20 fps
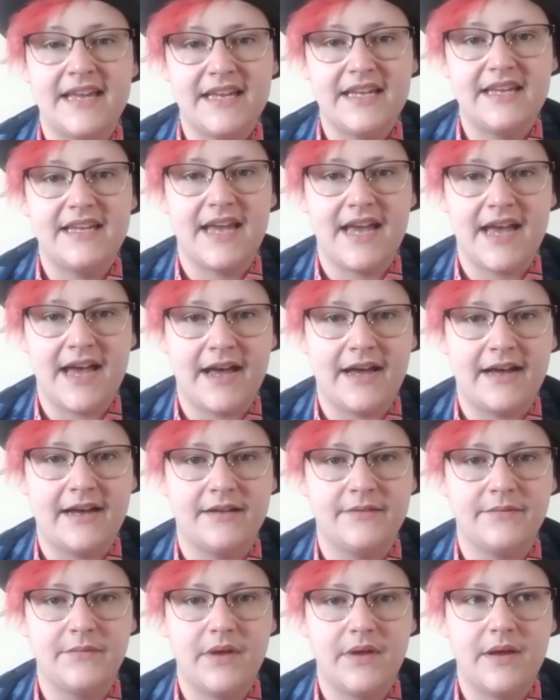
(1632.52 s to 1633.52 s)

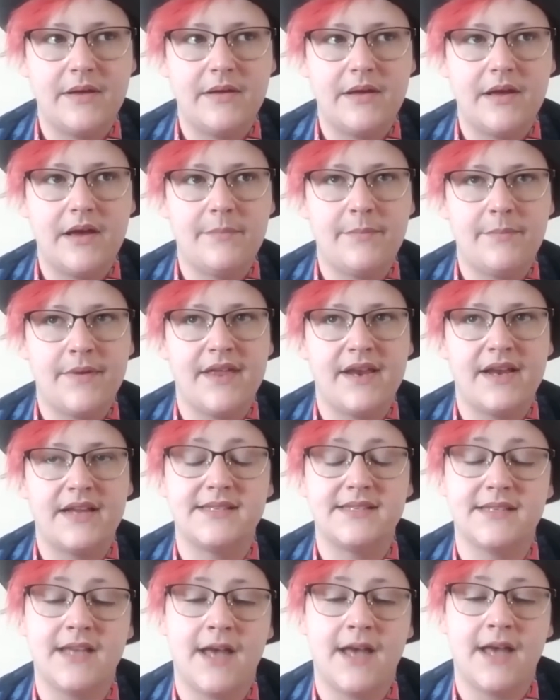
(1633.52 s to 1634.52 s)
Yeah, but
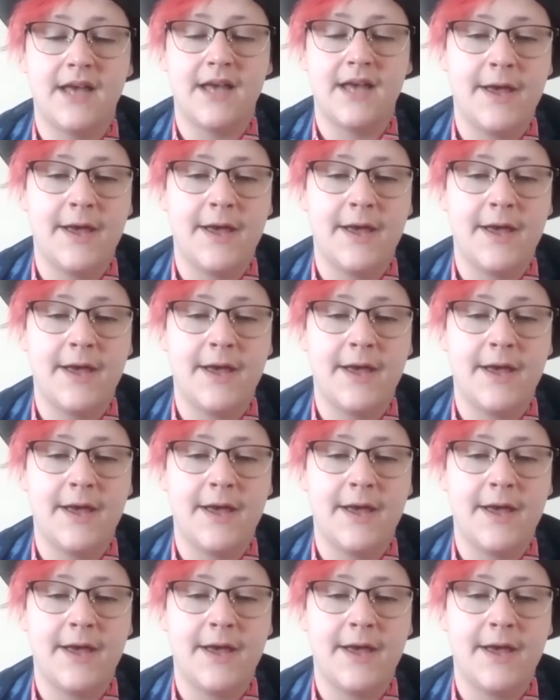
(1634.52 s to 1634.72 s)
there's a